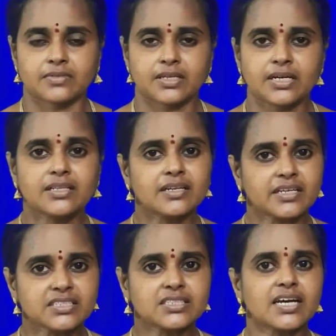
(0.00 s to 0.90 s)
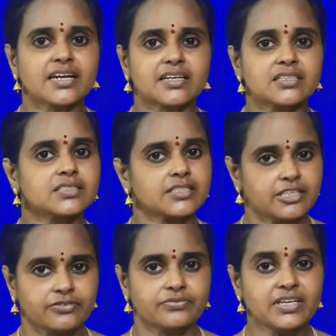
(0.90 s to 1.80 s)
and the next character is
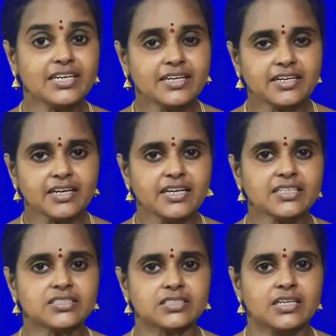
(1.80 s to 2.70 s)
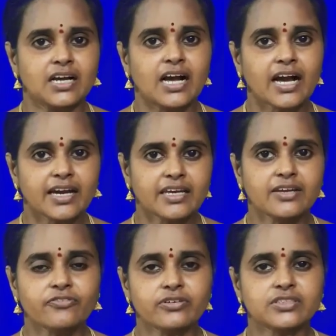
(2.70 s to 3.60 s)
F. It treats I
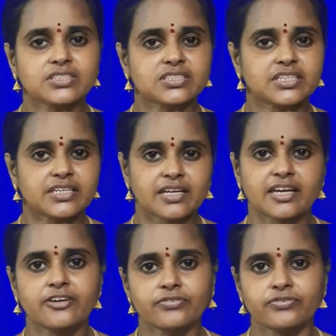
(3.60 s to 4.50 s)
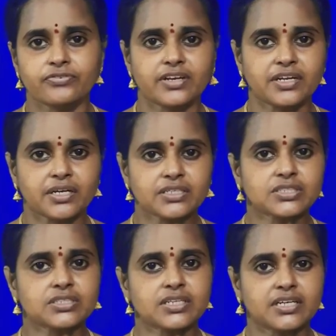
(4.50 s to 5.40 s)
first and F next
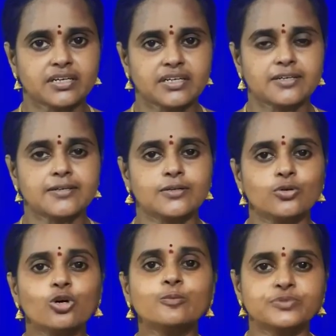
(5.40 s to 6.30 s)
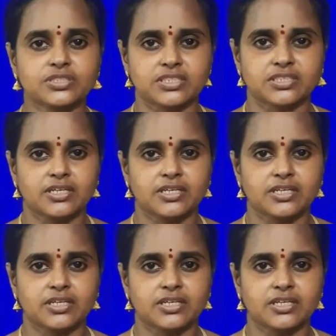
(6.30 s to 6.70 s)
and it groups it.